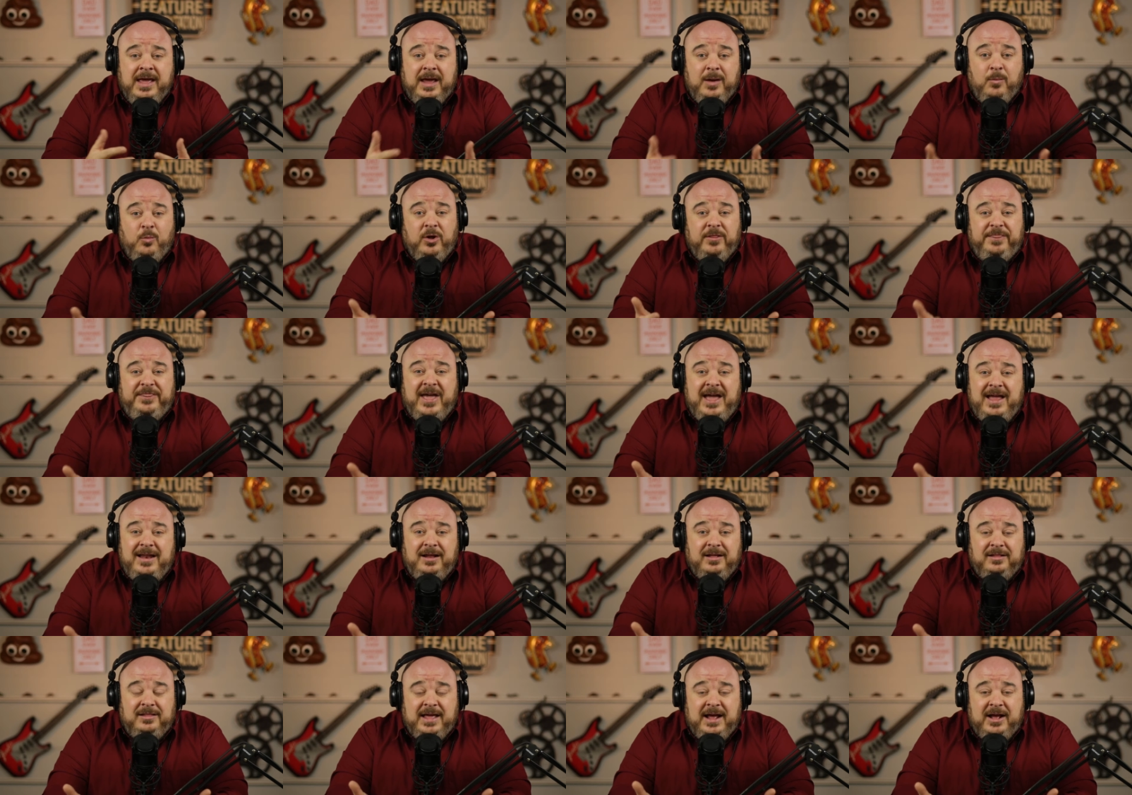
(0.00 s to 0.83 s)
And what
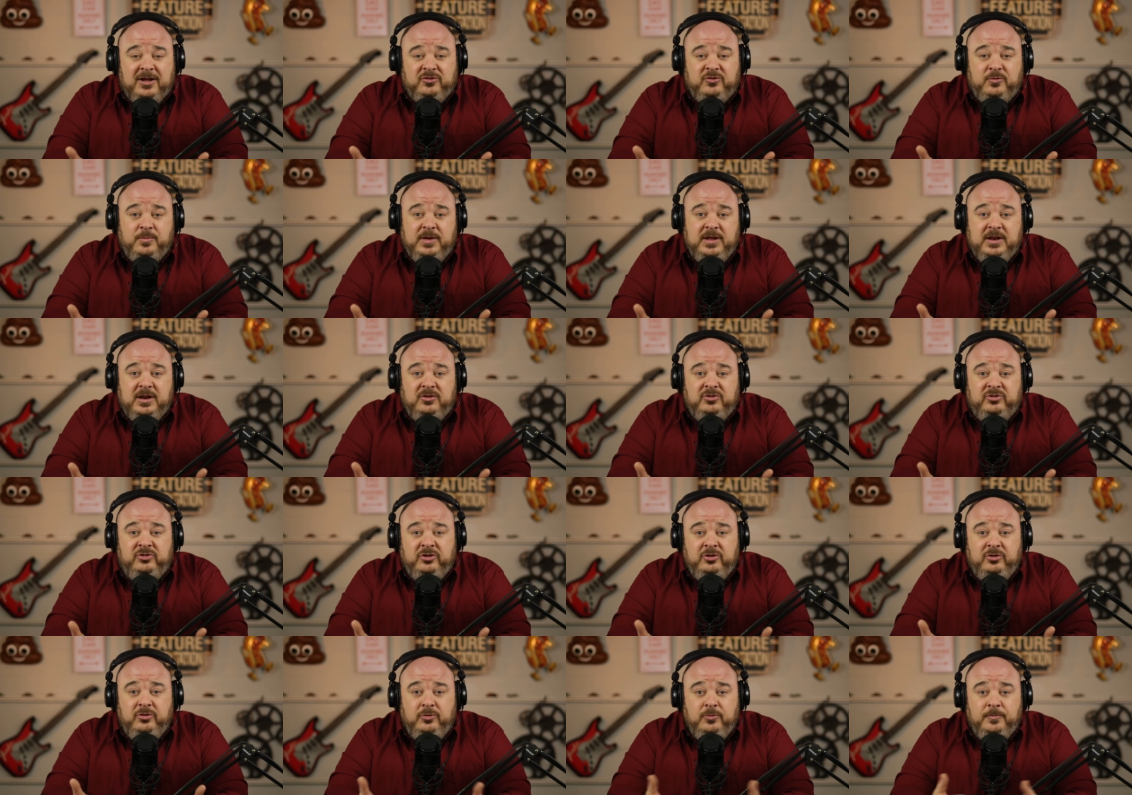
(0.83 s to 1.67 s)
that allows me to
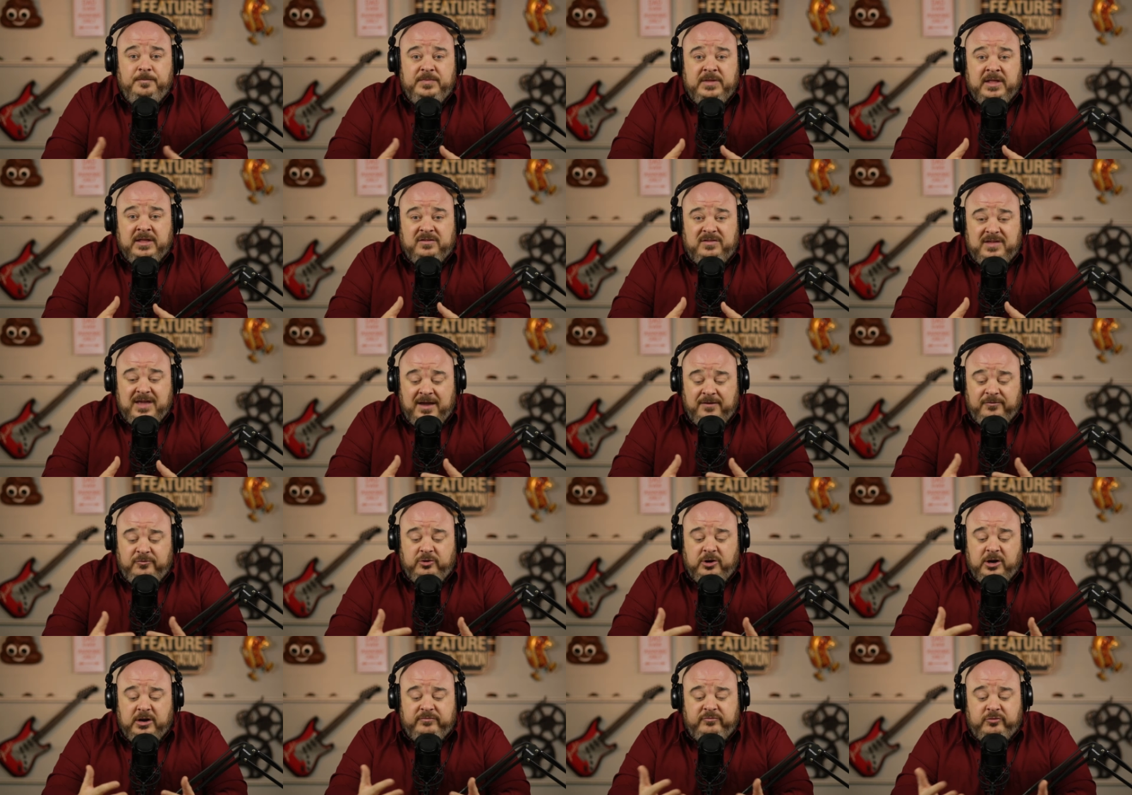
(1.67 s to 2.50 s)
do is
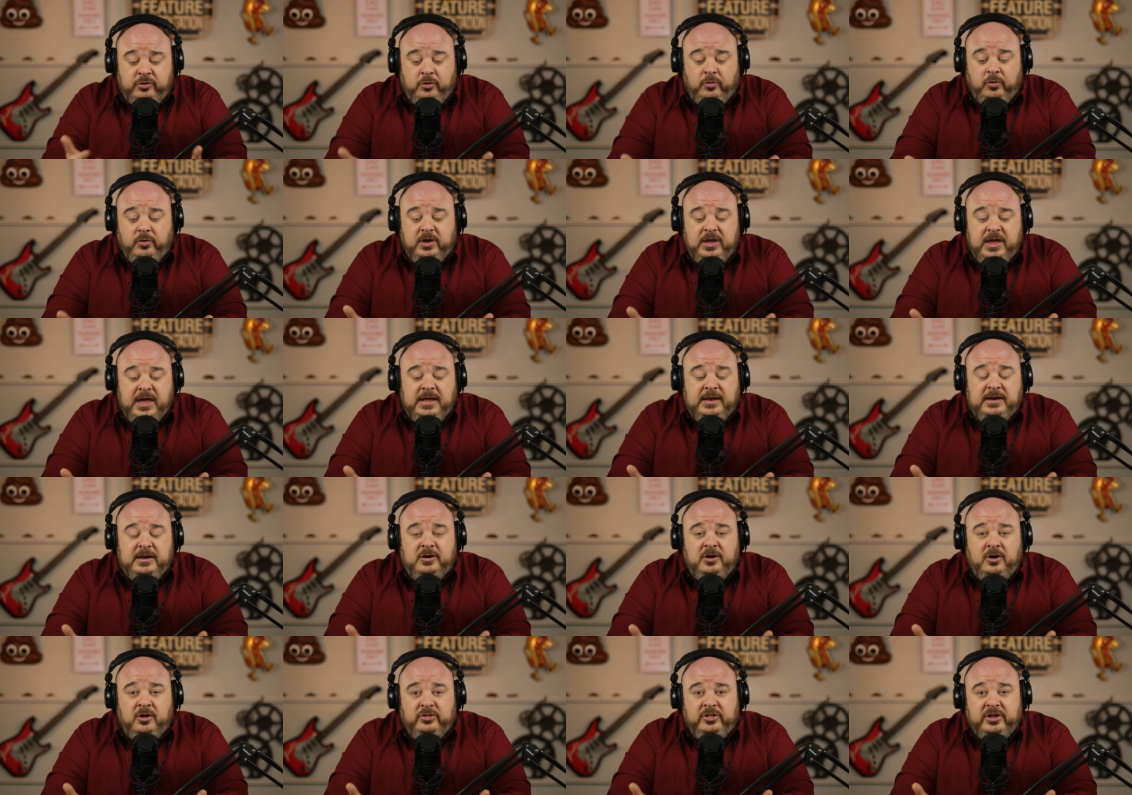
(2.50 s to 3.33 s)
after I've
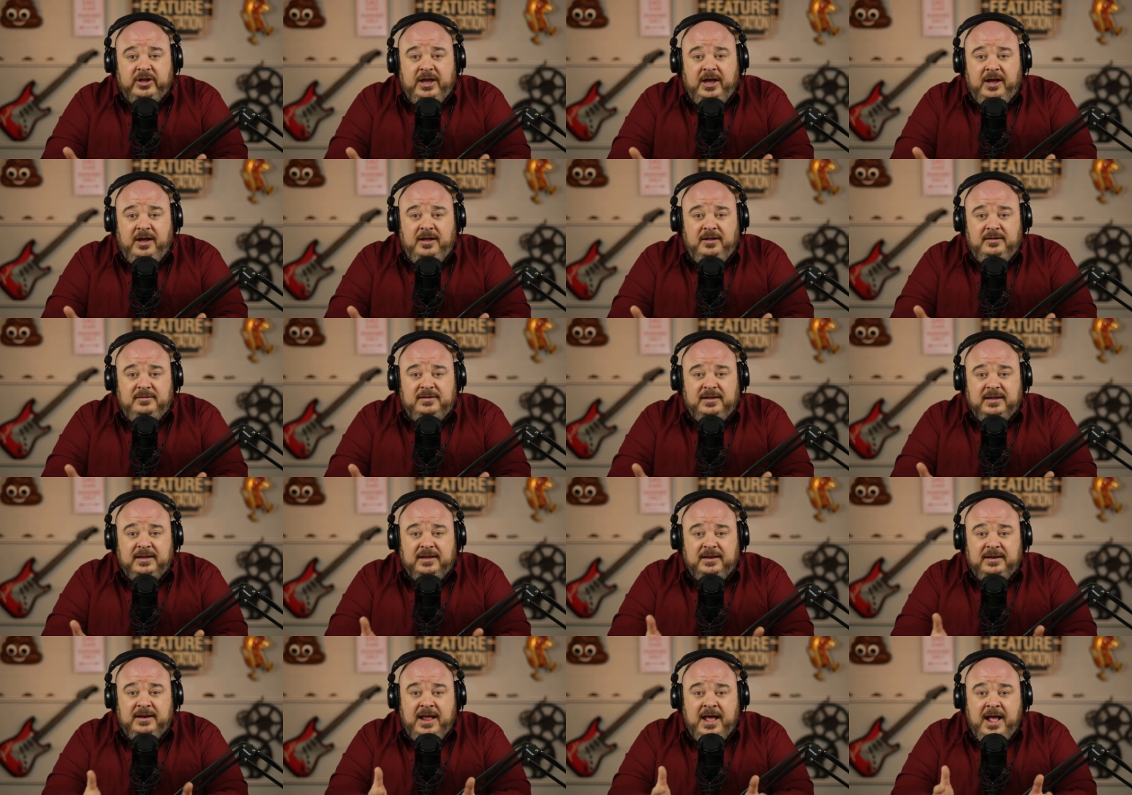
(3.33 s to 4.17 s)
created all the
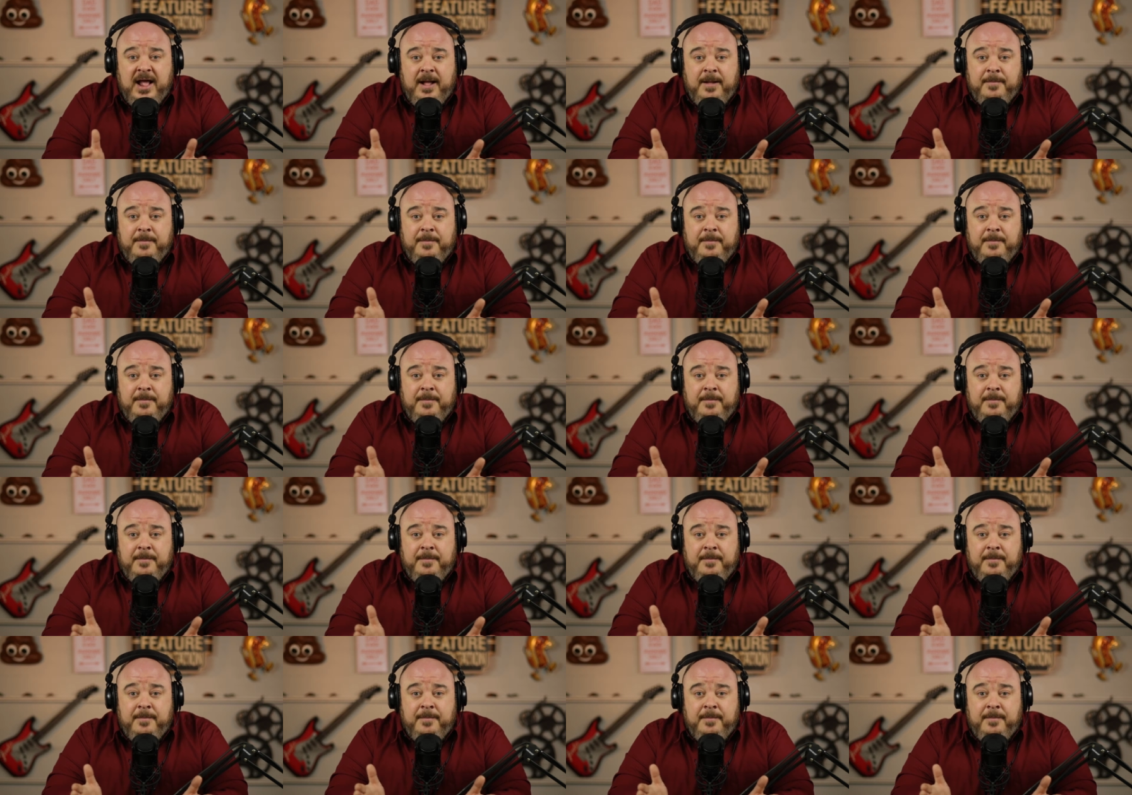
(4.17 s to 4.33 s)
content,